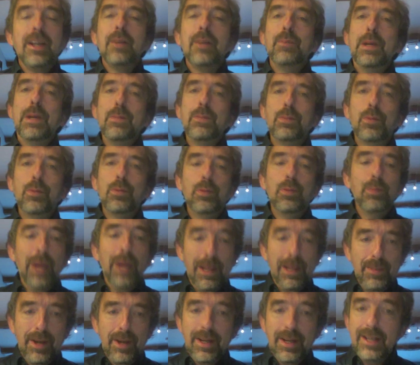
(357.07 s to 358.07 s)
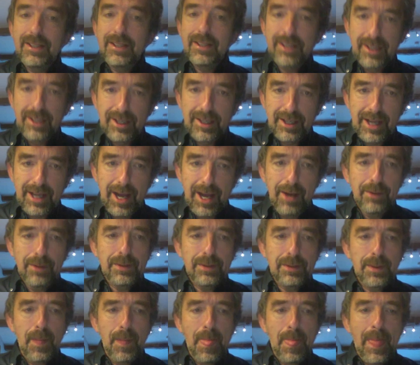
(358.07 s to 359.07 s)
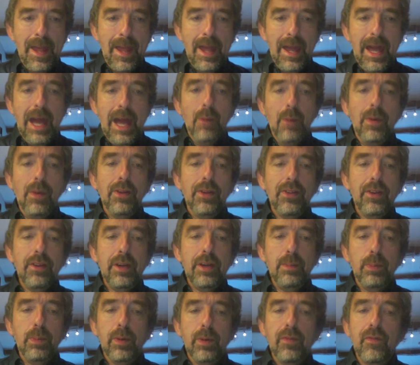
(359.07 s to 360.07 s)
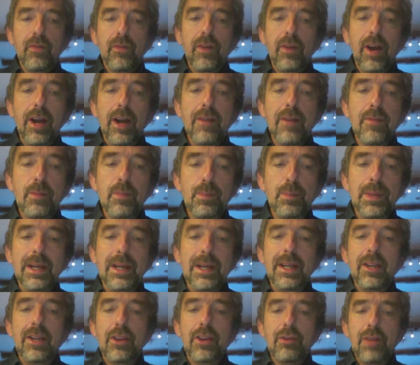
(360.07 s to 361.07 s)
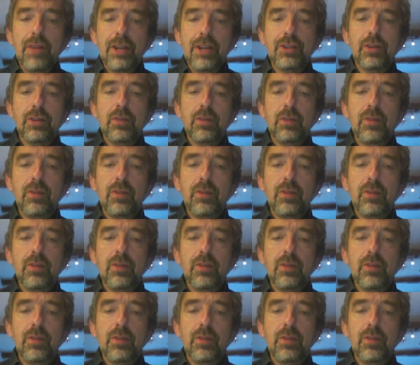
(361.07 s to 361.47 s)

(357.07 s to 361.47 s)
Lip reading: People would pay money into the account, and when the 30.5 billion threshold